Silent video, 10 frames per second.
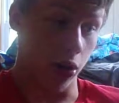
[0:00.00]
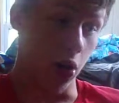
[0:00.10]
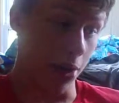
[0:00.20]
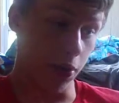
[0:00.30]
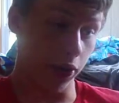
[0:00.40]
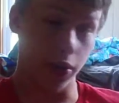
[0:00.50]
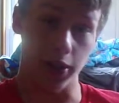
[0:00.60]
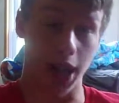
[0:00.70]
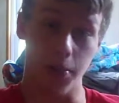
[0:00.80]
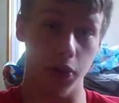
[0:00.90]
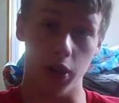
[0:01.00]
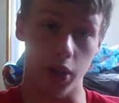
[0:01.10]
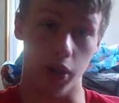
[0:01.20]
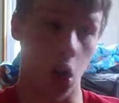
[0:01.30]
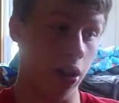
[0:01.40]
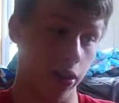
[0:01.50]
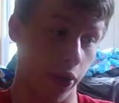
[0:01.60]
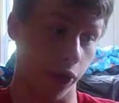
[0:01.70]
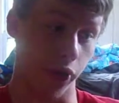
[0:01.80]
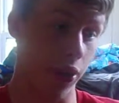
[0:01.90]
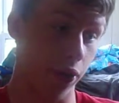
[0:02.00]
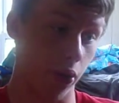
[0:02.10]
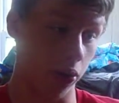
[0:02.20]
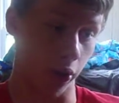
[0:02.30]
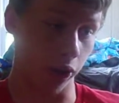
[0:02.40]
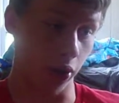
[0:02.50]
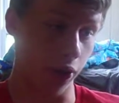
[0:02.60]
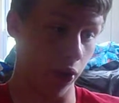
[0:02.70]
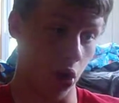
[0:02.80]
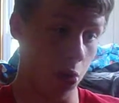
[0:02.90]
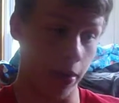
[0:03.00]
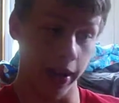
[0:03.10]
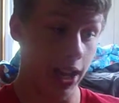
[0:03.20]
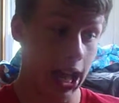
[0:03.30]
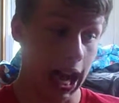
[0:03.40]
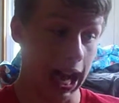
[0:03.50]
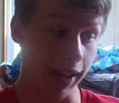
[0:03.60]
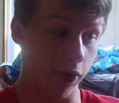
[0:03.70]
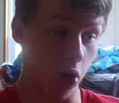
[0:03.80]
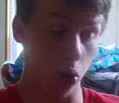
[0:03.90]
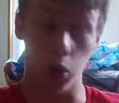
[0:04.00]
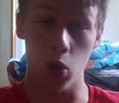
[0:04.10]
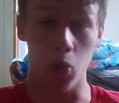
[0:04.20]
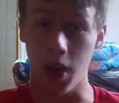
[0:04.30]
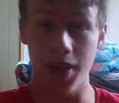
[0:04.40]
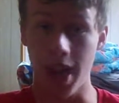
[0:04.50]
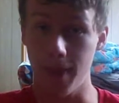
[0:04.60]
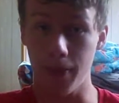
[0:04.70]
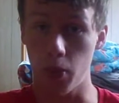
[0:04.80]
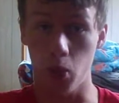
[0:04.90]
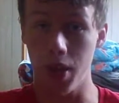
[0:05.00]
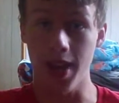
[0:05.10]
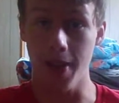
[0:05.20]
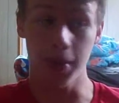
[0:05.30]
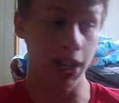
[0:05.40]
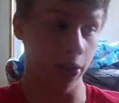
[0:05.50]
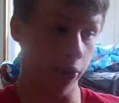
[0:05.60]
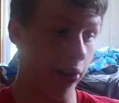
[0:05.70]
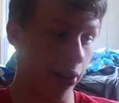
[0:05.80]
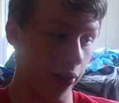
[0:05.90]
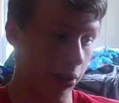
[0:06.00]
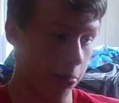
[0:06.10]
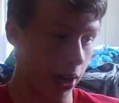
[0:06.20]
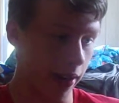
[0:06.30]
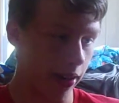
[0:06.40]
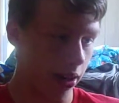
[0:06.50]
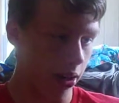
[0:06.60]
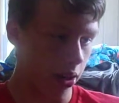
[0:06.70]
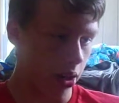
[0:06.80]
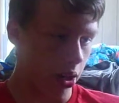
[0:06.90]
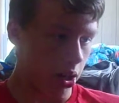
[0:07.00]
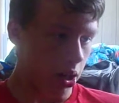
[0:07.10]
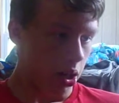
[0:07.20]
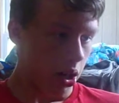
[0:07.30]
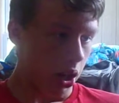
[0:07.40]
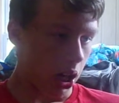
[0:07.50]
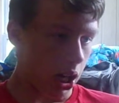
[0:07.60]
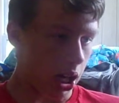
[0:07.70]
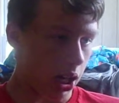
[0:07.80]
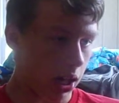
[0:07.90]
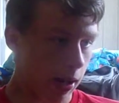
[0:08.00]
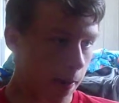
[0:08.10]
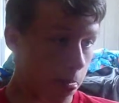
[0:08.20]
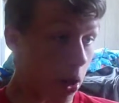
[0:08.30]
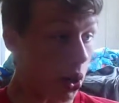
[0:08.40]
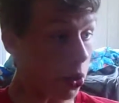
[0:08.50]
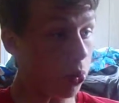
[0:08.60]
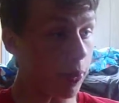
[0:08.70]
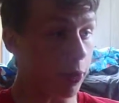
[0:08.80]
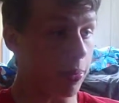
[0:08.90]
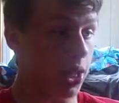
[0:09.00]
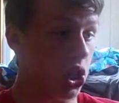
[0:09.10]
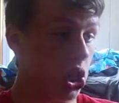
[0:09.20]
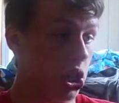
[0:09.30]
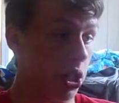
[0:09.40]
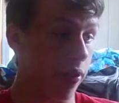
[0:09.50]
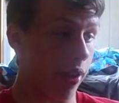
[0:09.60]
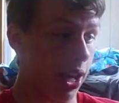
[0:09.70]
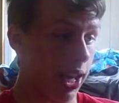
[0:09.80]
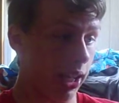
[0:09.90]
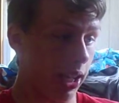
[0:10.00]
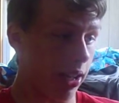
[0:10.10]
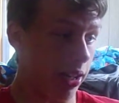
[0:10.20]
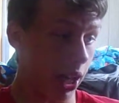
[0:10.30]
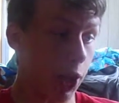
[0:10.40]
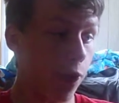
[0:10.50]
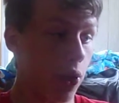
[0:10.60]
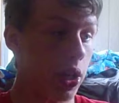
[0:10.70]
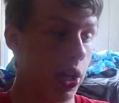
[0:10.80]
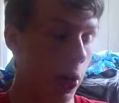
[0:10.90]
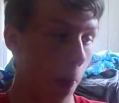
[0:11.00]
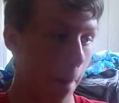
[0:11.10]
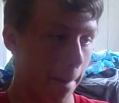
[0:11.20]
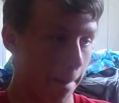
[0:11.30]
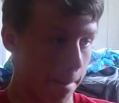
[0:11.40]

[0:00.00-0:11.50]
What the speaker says: don't know. I'm just gonna call it disgrace-cello, but I have no clue what that means or anything. But another one from DJG saying, "Nice video."